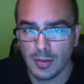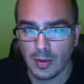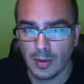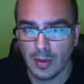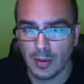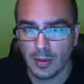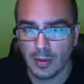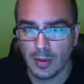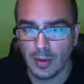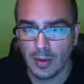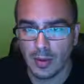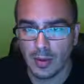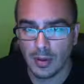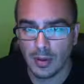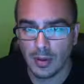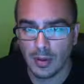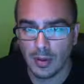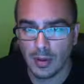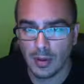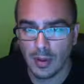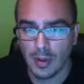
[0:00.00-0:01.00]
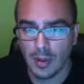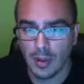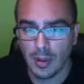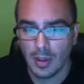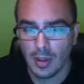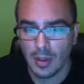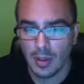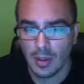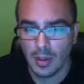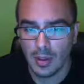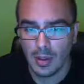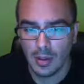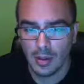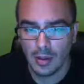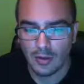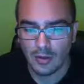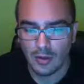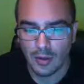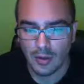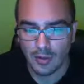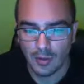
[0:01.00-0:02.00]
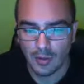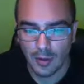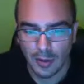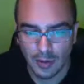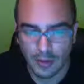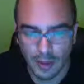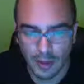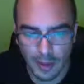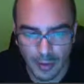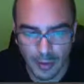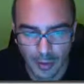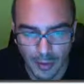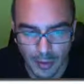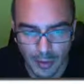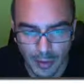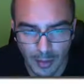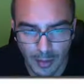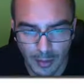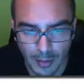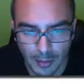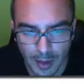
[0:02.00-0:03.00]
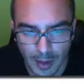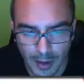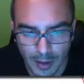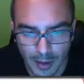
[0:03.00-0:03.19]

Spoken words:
are we? So, for example, very,